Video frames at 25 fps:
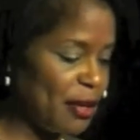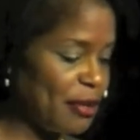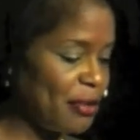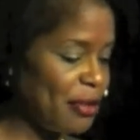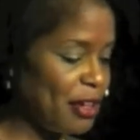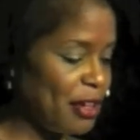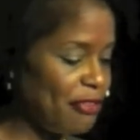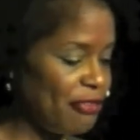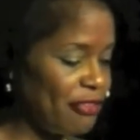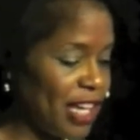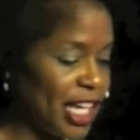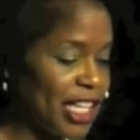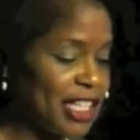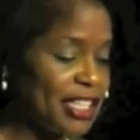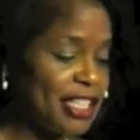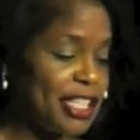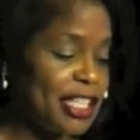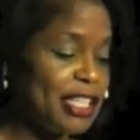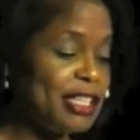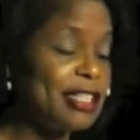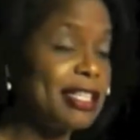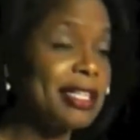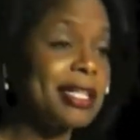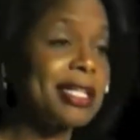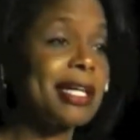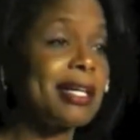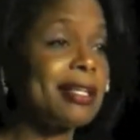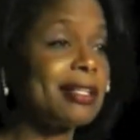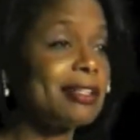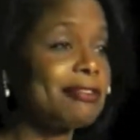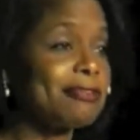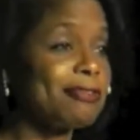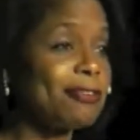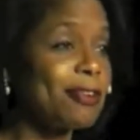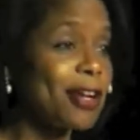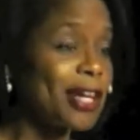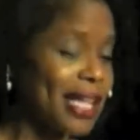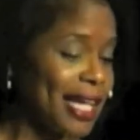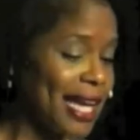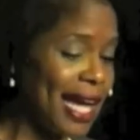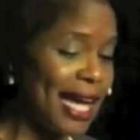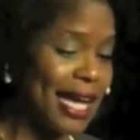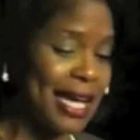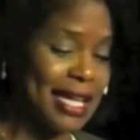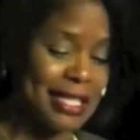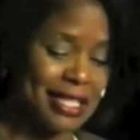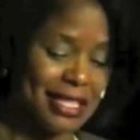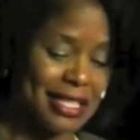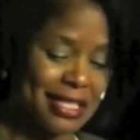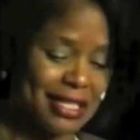affected the color forecast